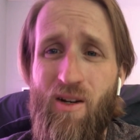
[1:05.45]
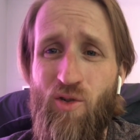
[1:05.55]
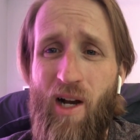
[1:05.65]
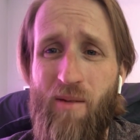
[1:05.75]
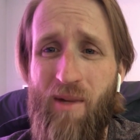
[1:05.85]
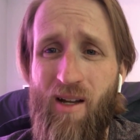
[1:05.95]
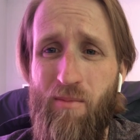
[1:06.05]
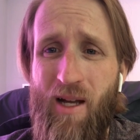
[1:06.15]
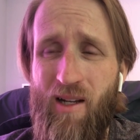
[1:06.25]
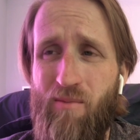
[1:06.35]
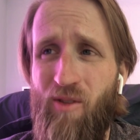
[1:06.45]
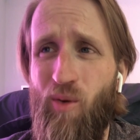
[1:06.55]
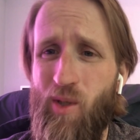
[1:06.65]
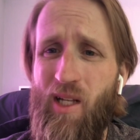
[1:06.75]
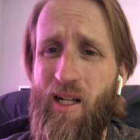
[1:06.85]
drag me out of bed
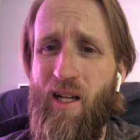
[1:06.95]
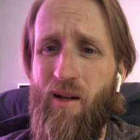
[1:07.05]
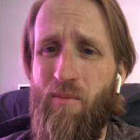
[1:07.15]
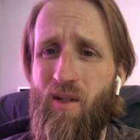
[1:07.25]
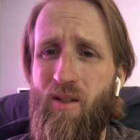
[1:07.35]
before 10 a.m.